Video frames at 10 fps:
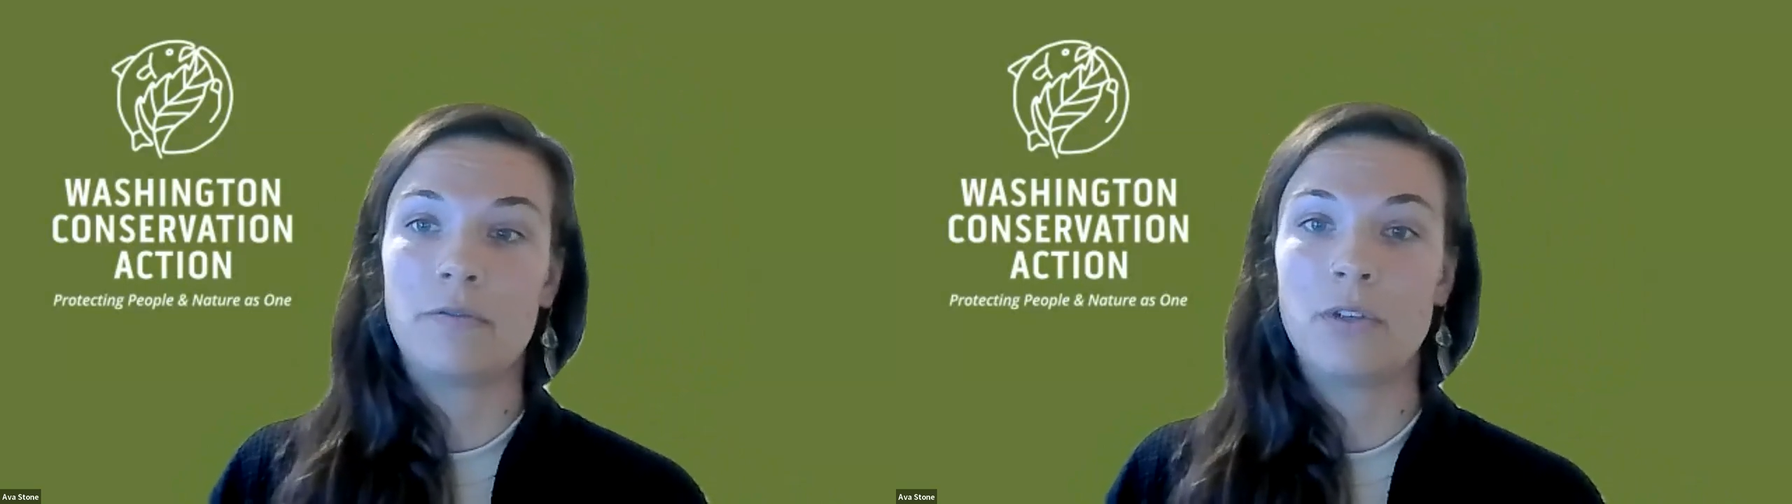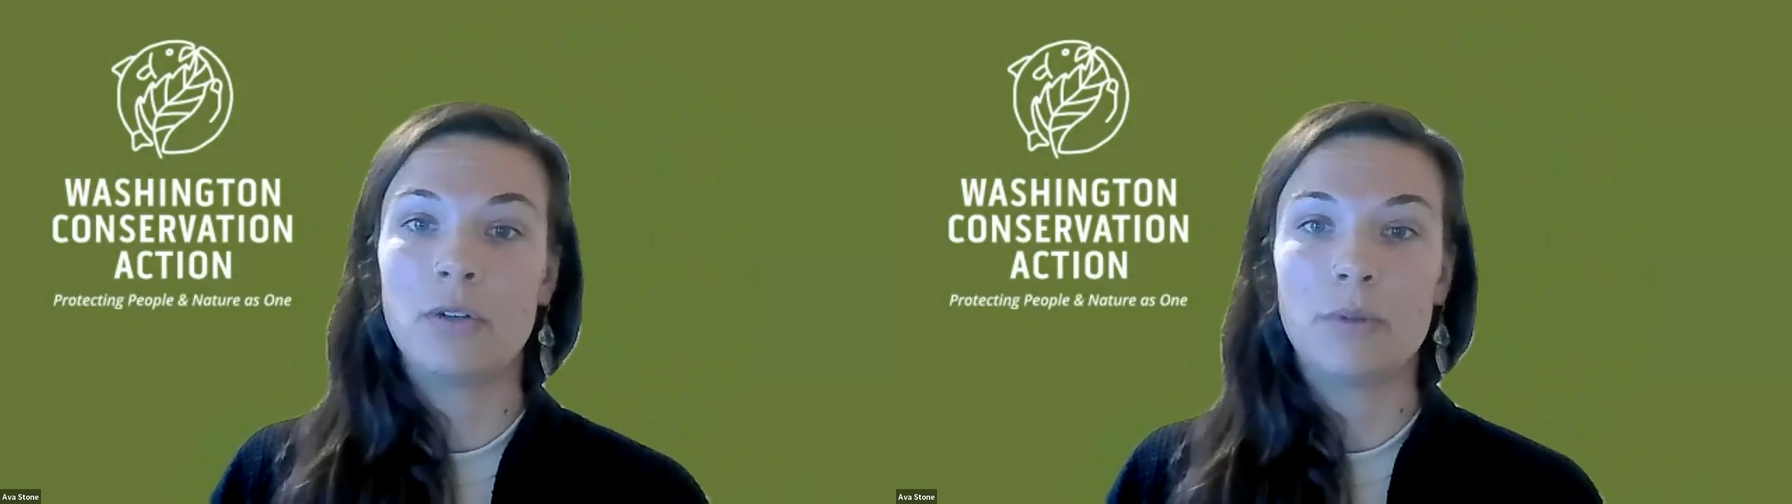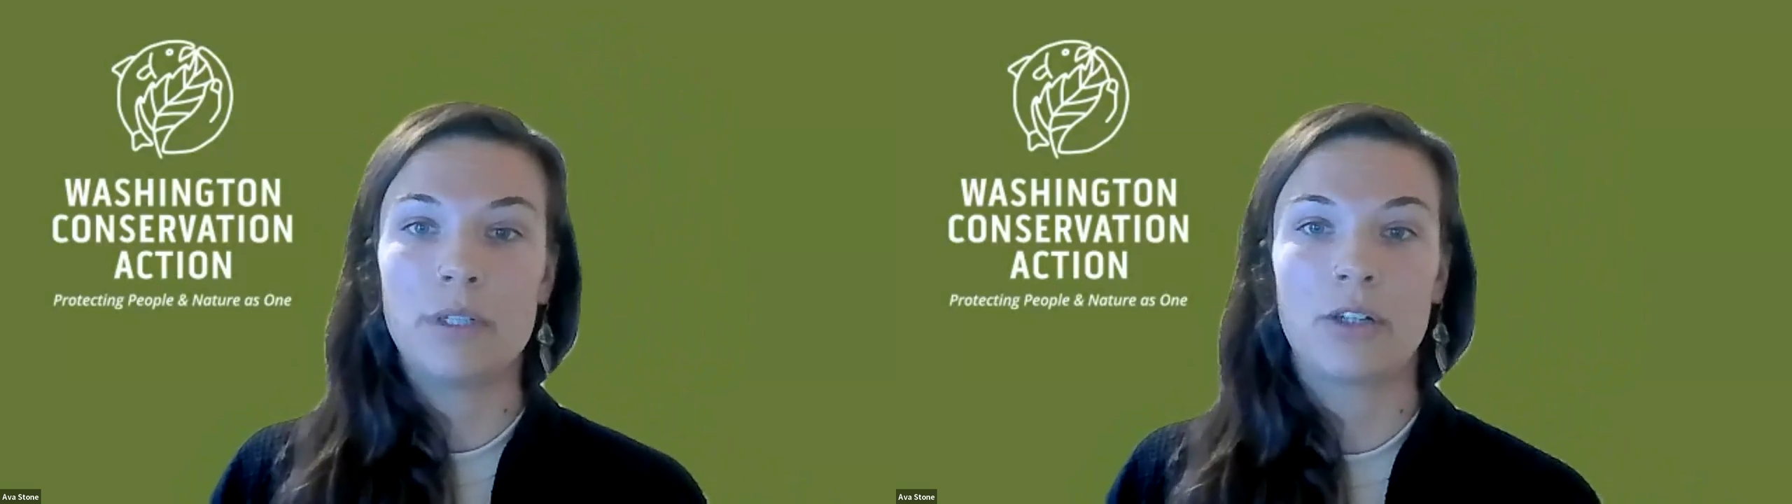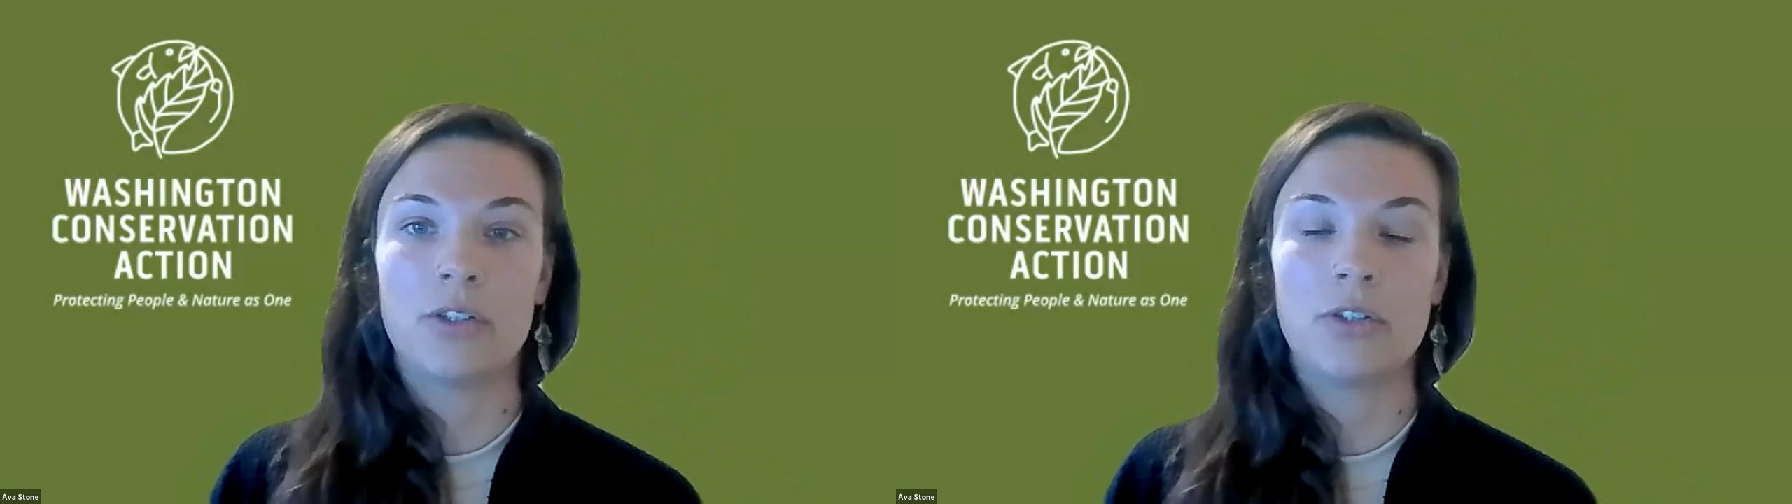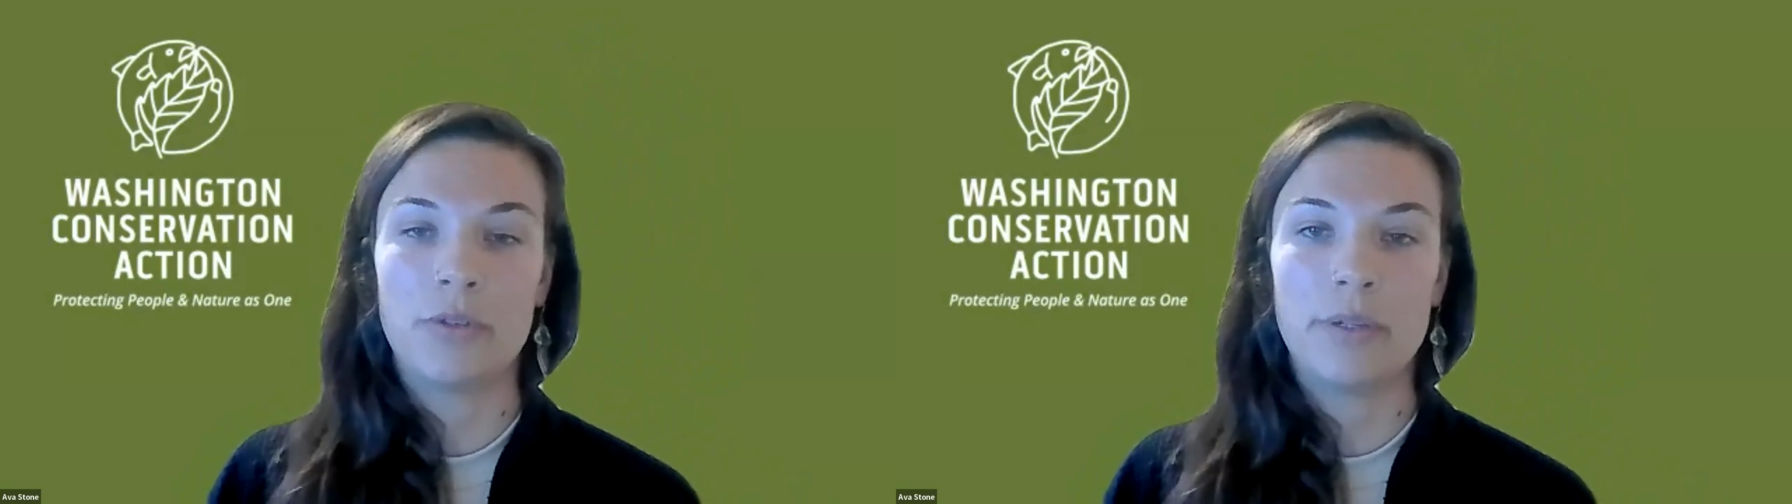a fuel
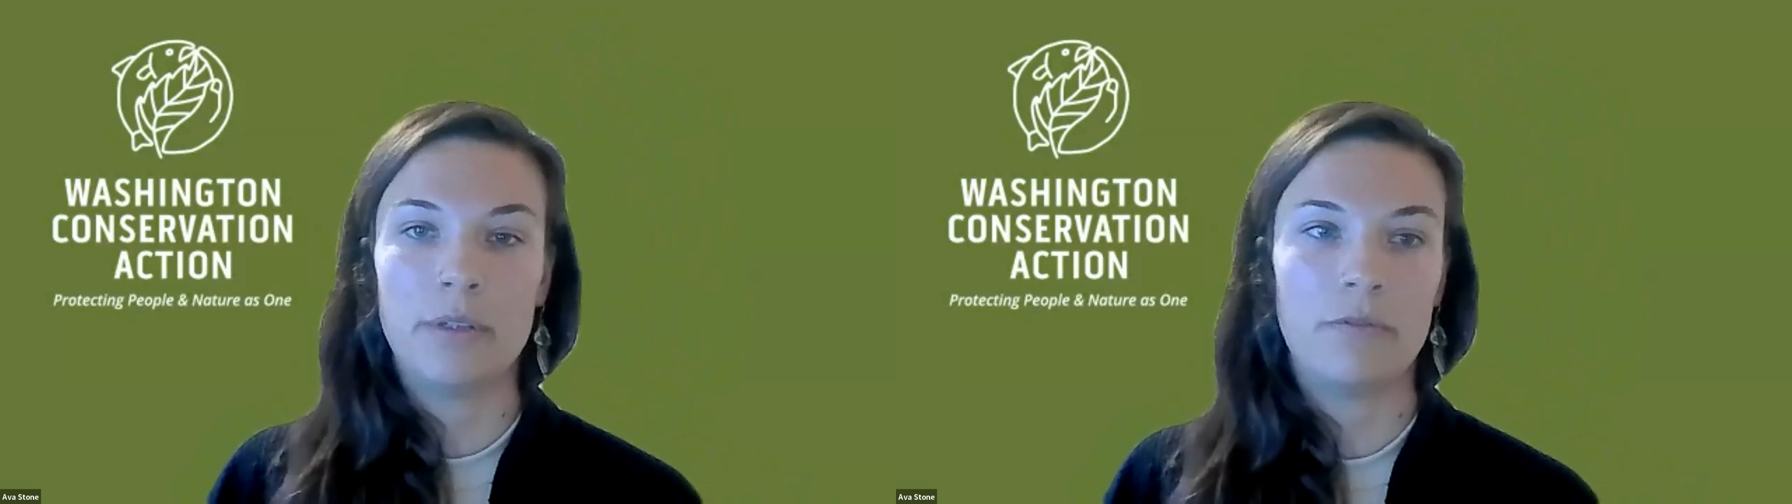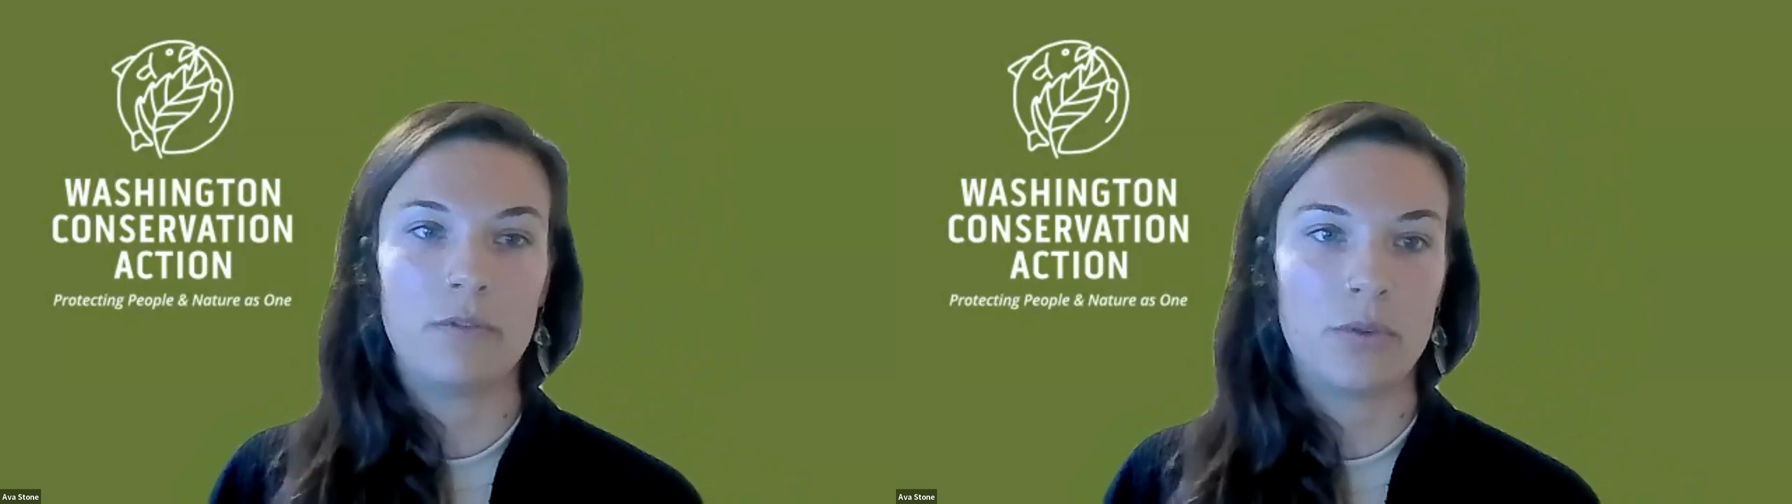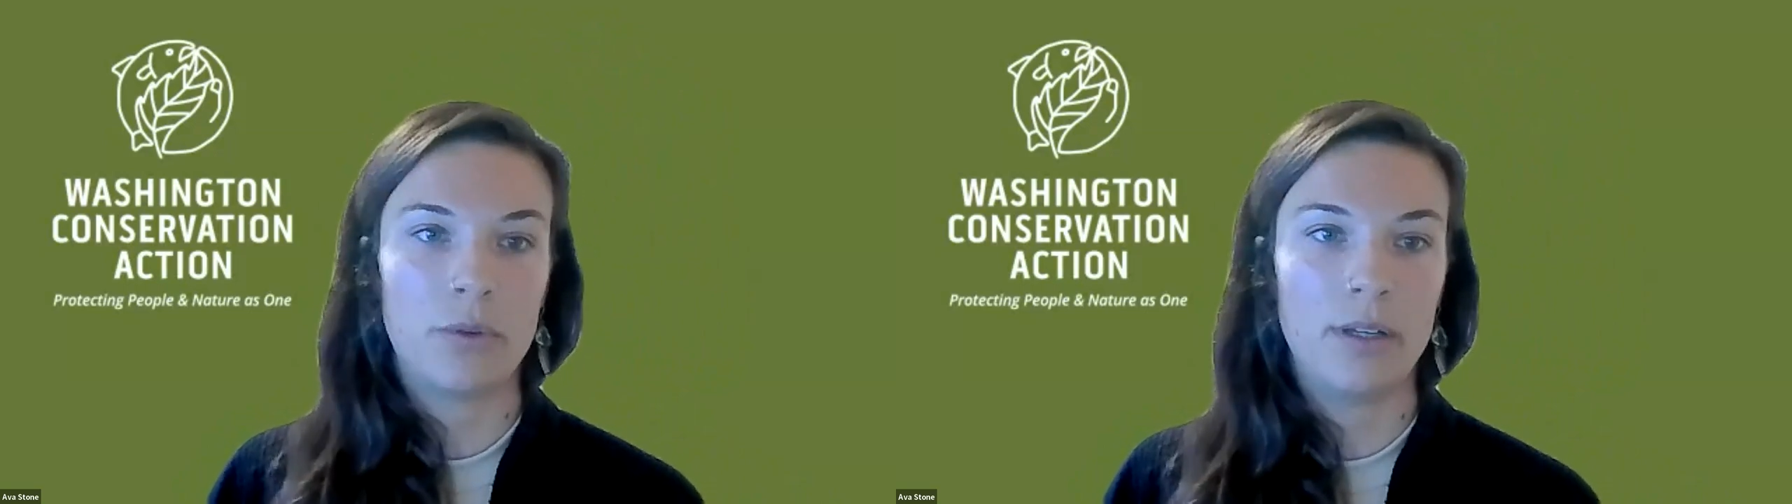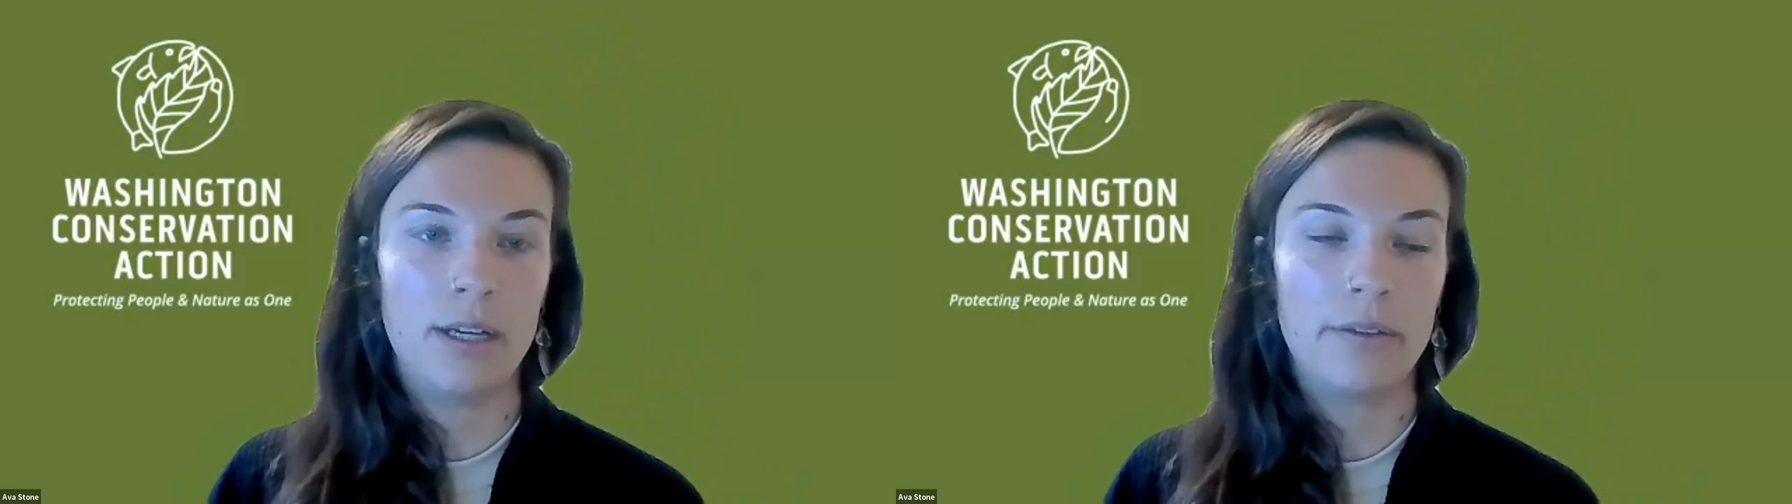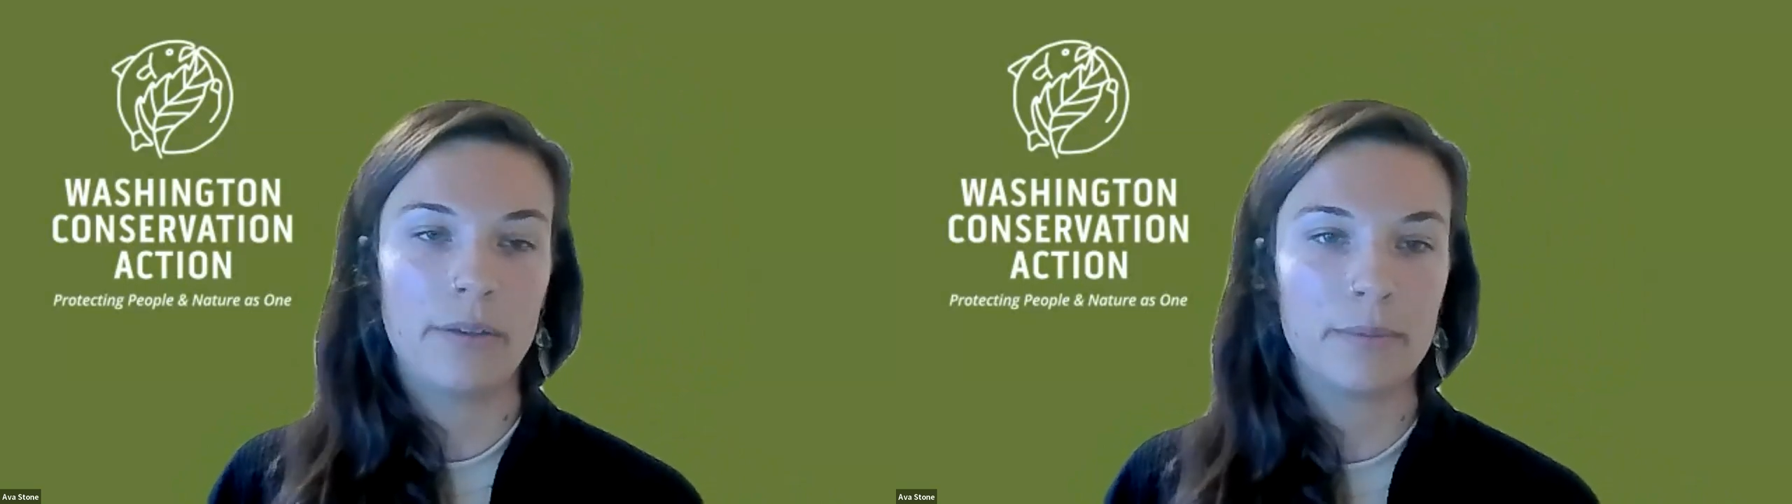reduction treatment for soil
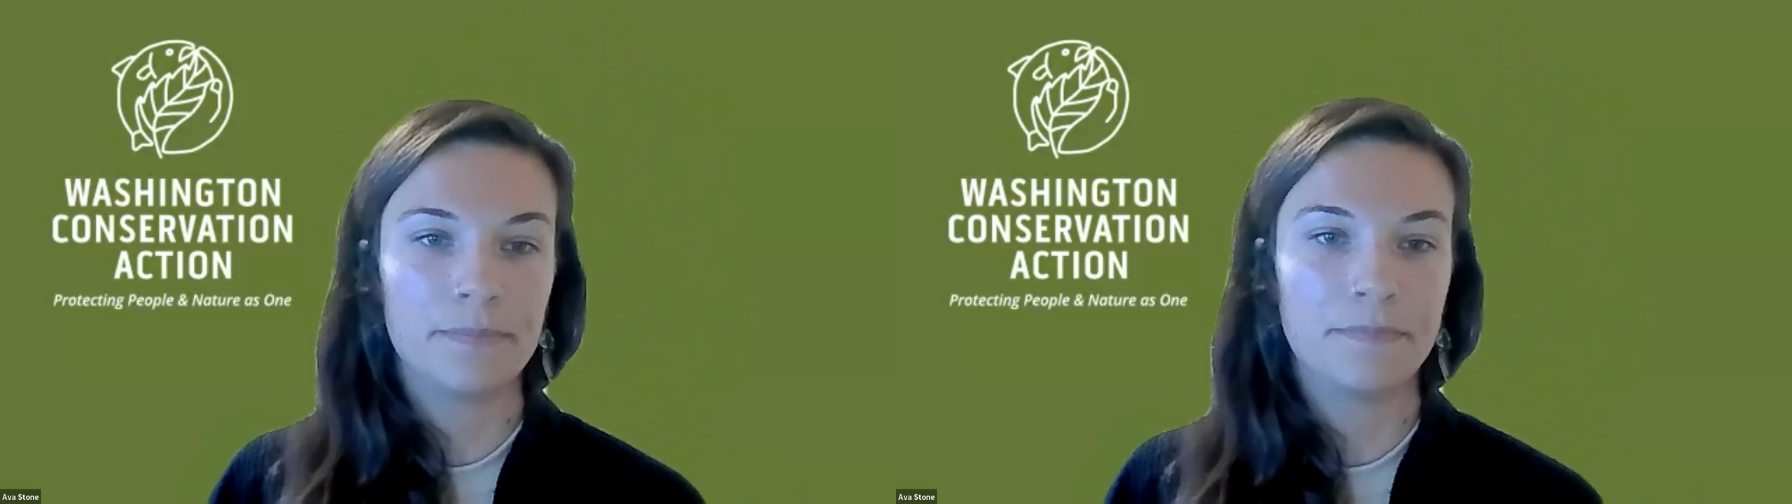health?